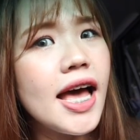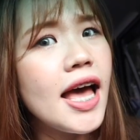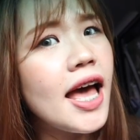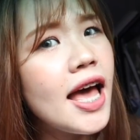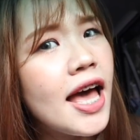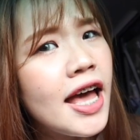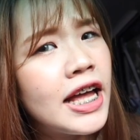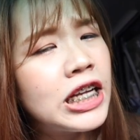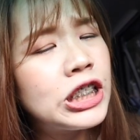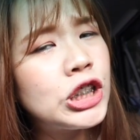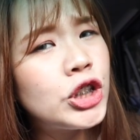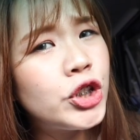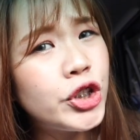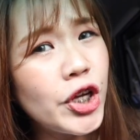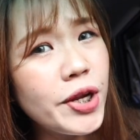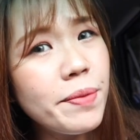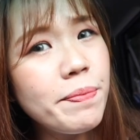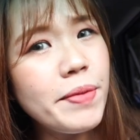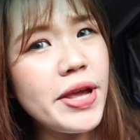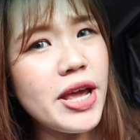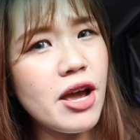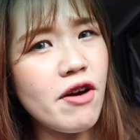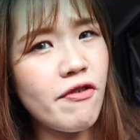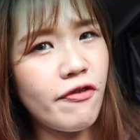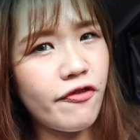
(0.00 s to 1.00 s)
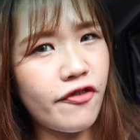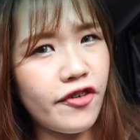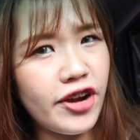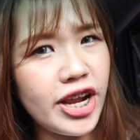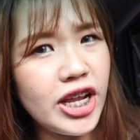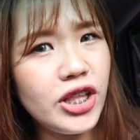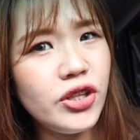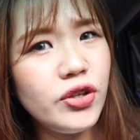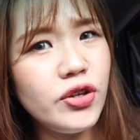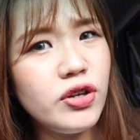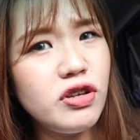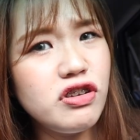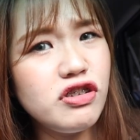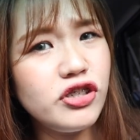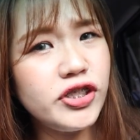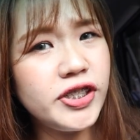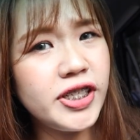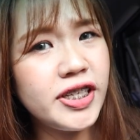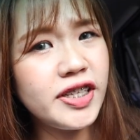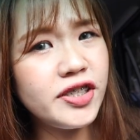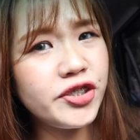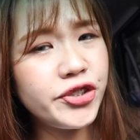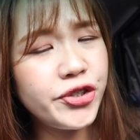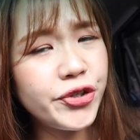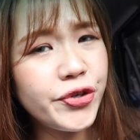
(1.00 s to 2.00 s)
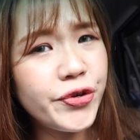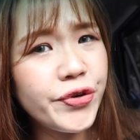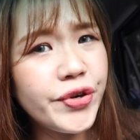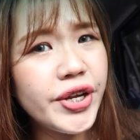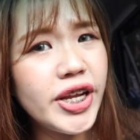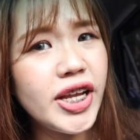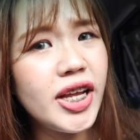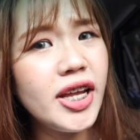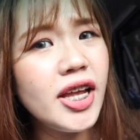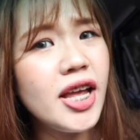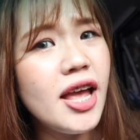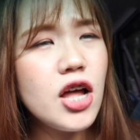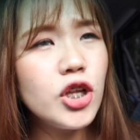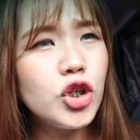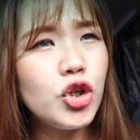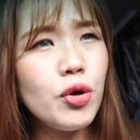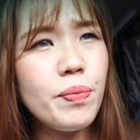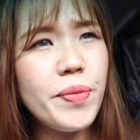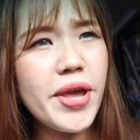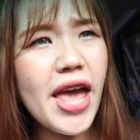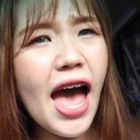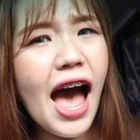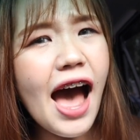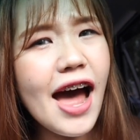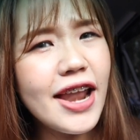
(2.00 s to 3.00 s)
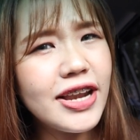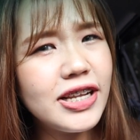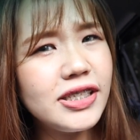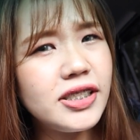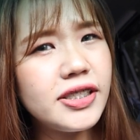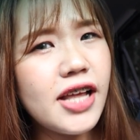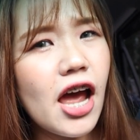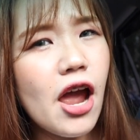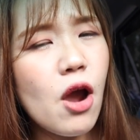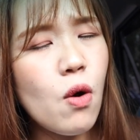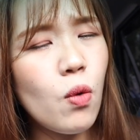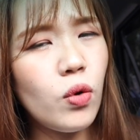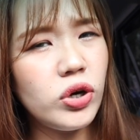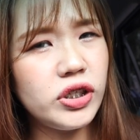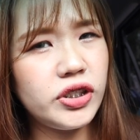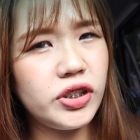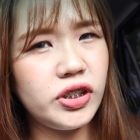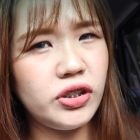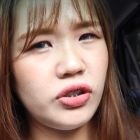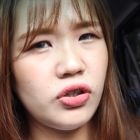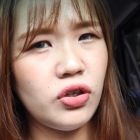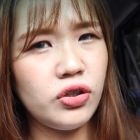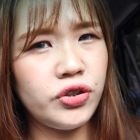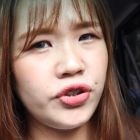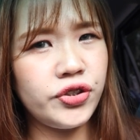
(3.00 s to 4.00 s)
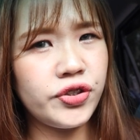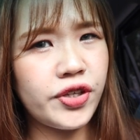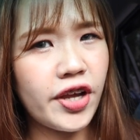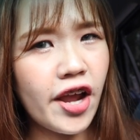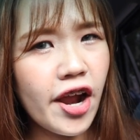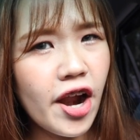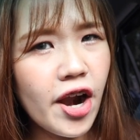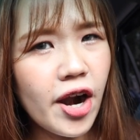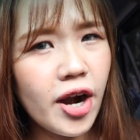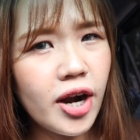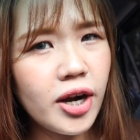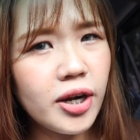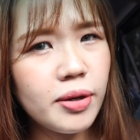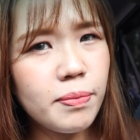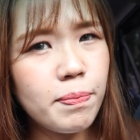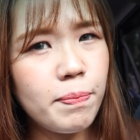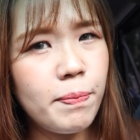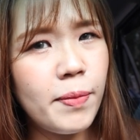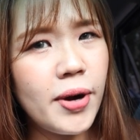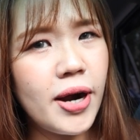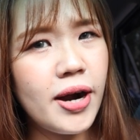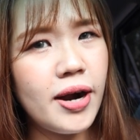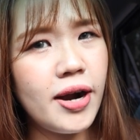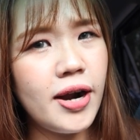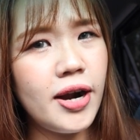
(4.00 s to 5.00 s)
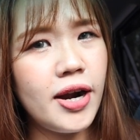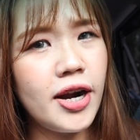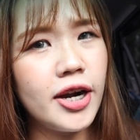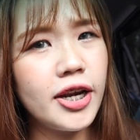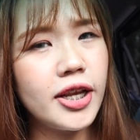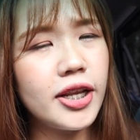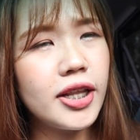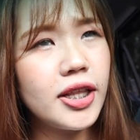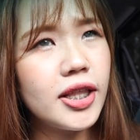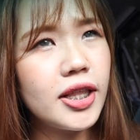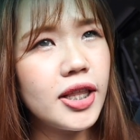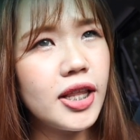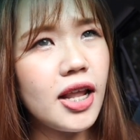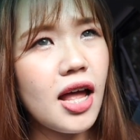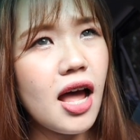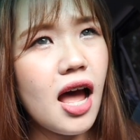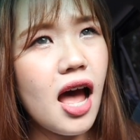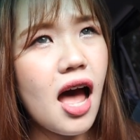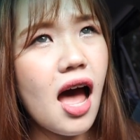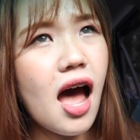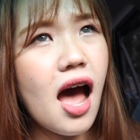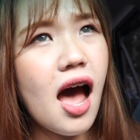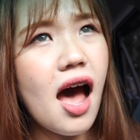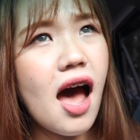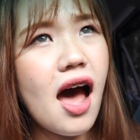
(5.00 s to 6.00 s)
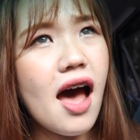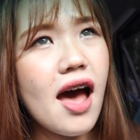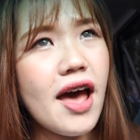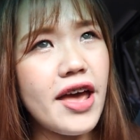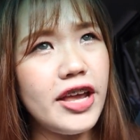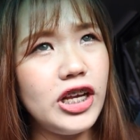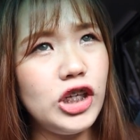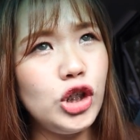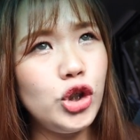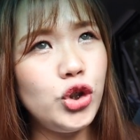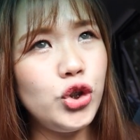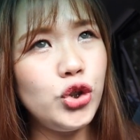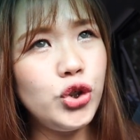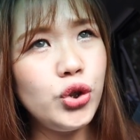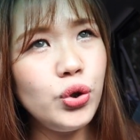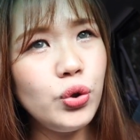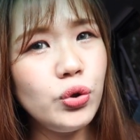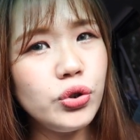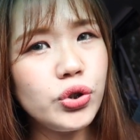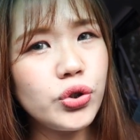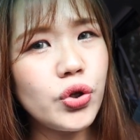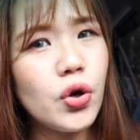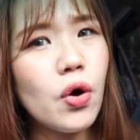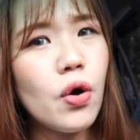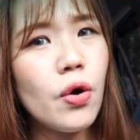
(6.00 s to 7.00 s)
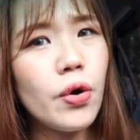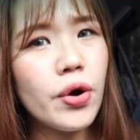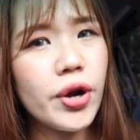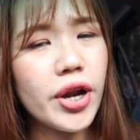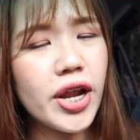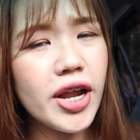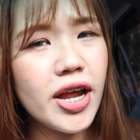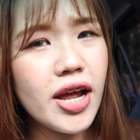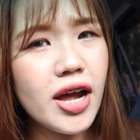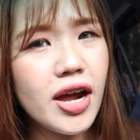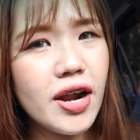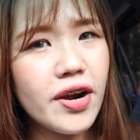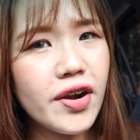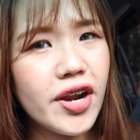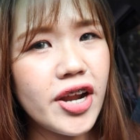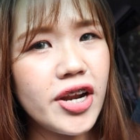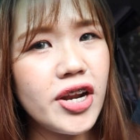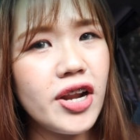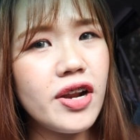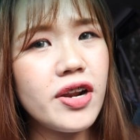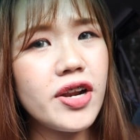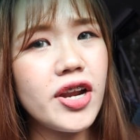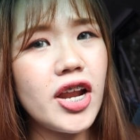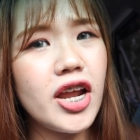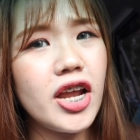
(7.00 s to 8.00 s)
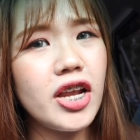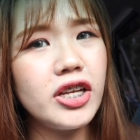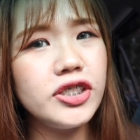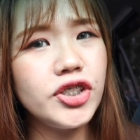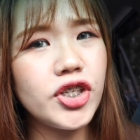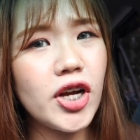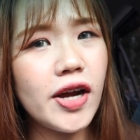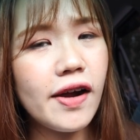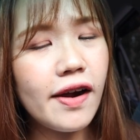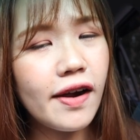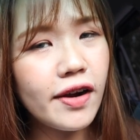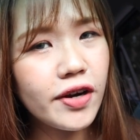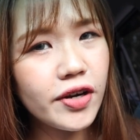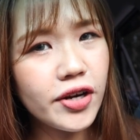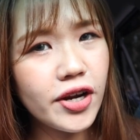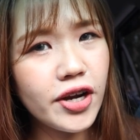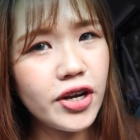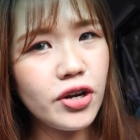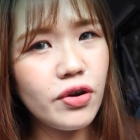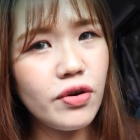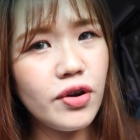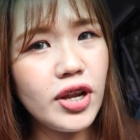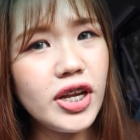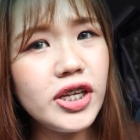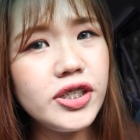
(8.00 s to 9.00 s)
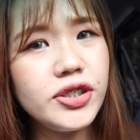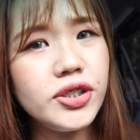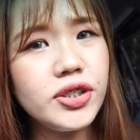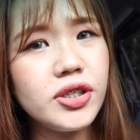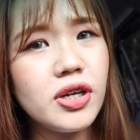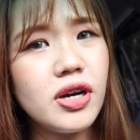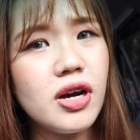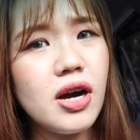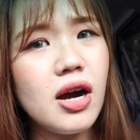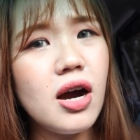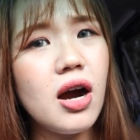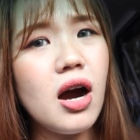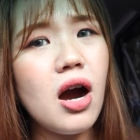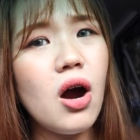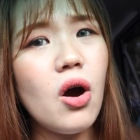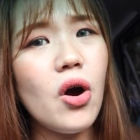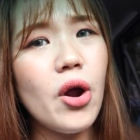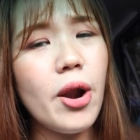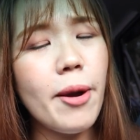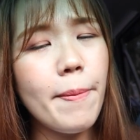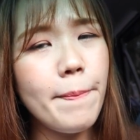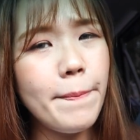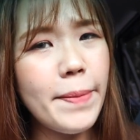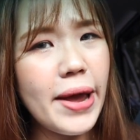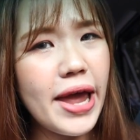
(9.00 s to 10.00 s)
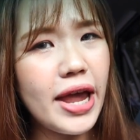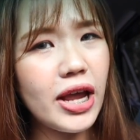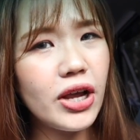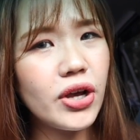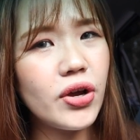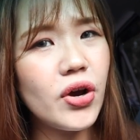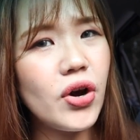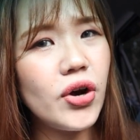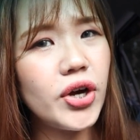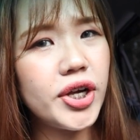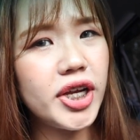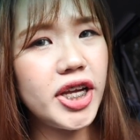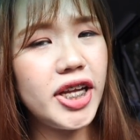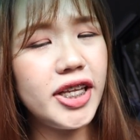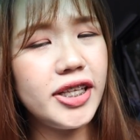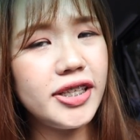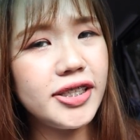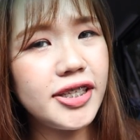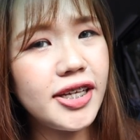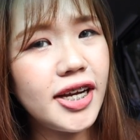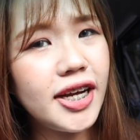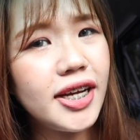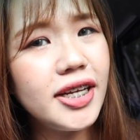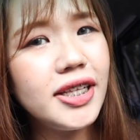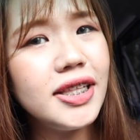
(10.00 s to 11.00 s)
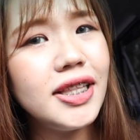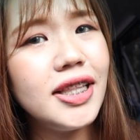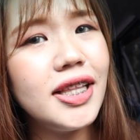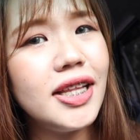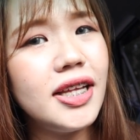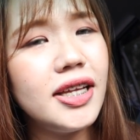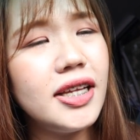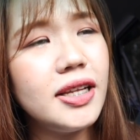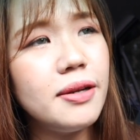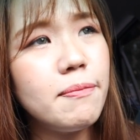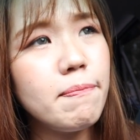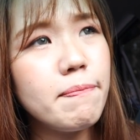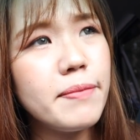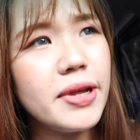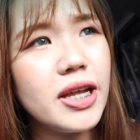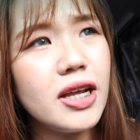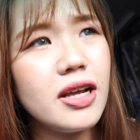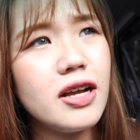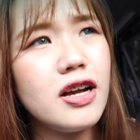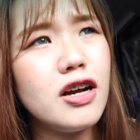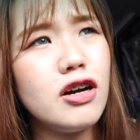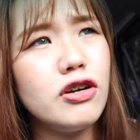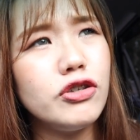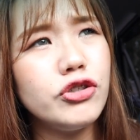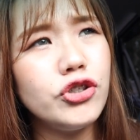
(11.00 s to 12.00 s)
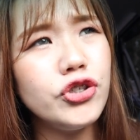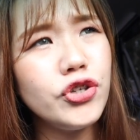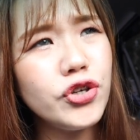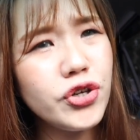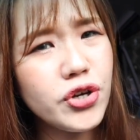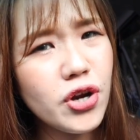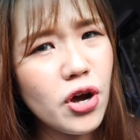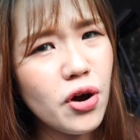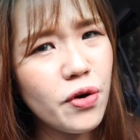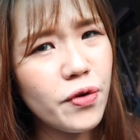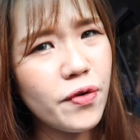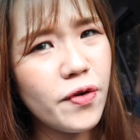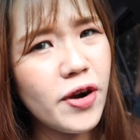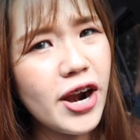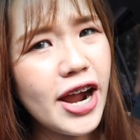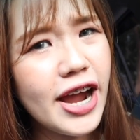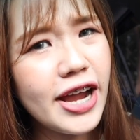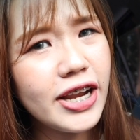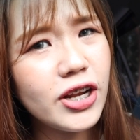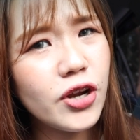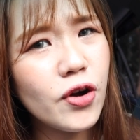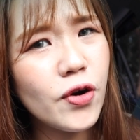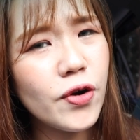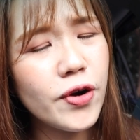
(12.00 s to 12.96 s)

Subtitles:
And don't be afraid to do surgery. To be honest, I was so scared, but I choose Korea rather than Jakarta, Indonesia, or Bangkok in Thailand because, you know, right?